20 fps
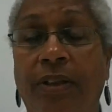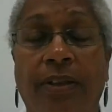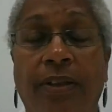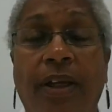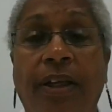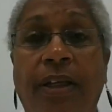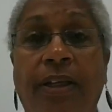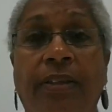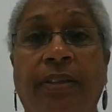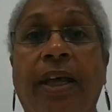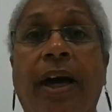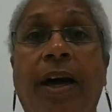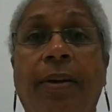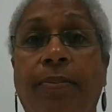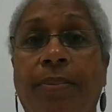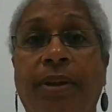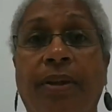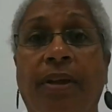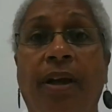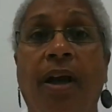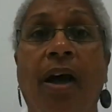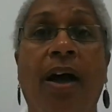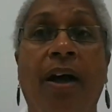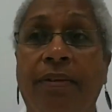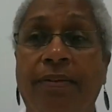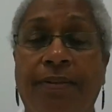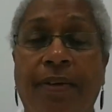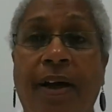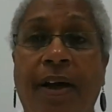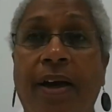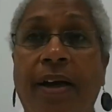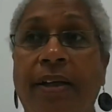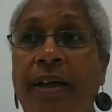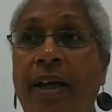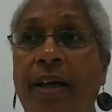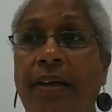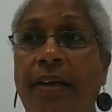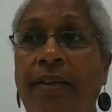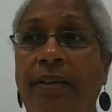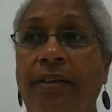in it not being codified
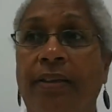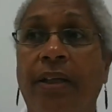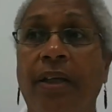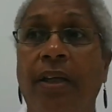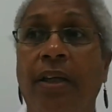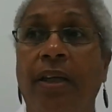and